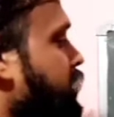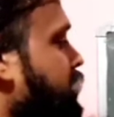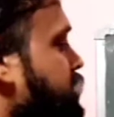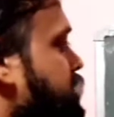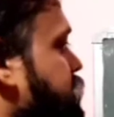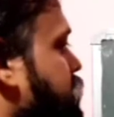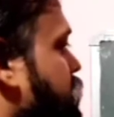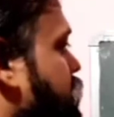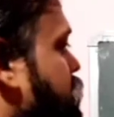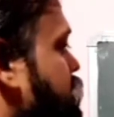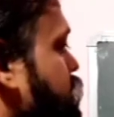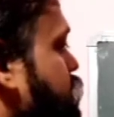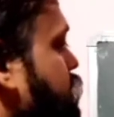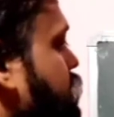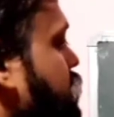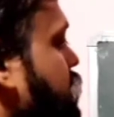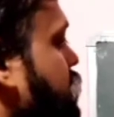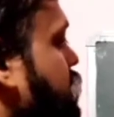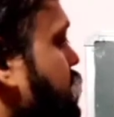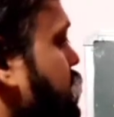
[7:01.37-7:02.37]
is here, so you
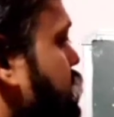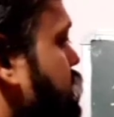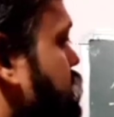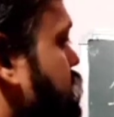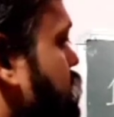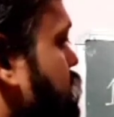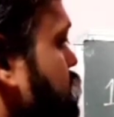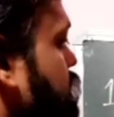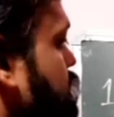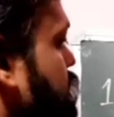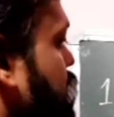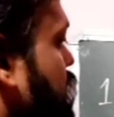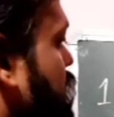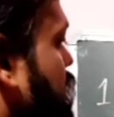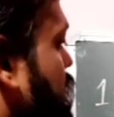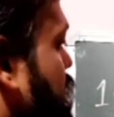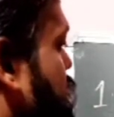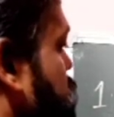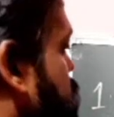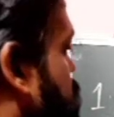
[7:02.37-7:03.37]
can write down b
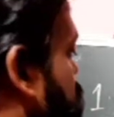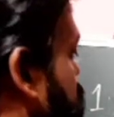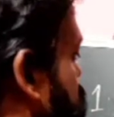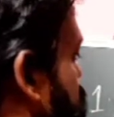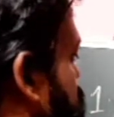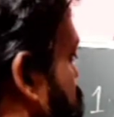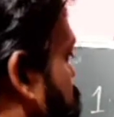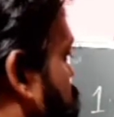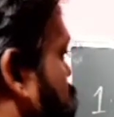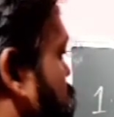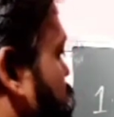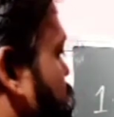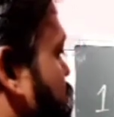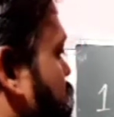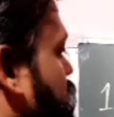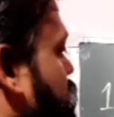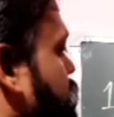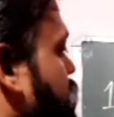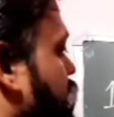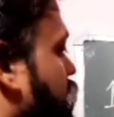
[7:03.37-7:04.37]
as it is. It will
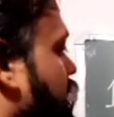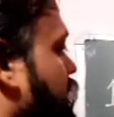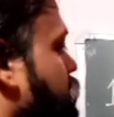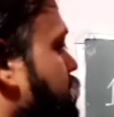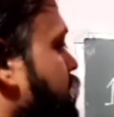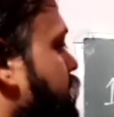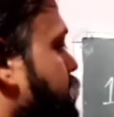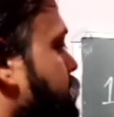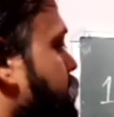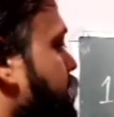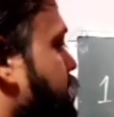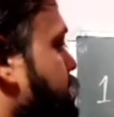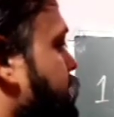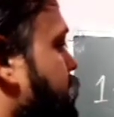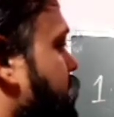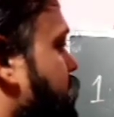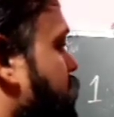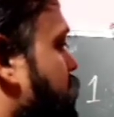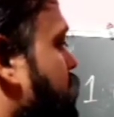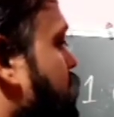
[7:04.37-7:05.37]
become a multiplied by
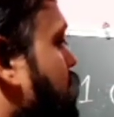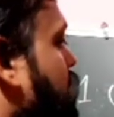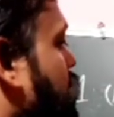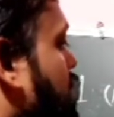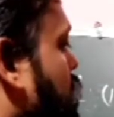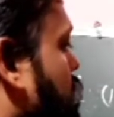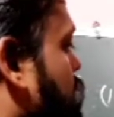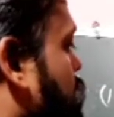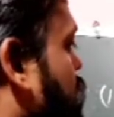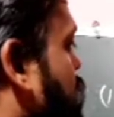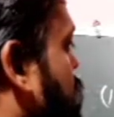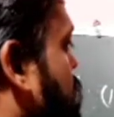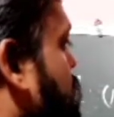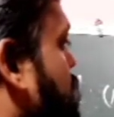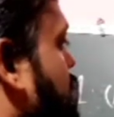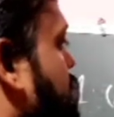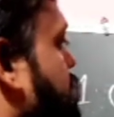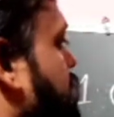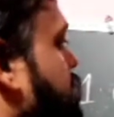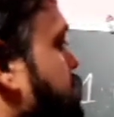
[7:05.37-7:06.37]
a
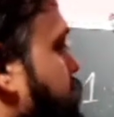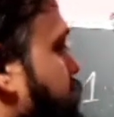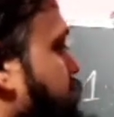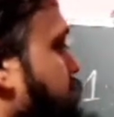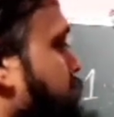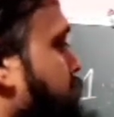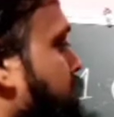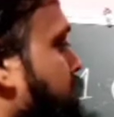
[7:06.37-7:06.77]
multiplied by b,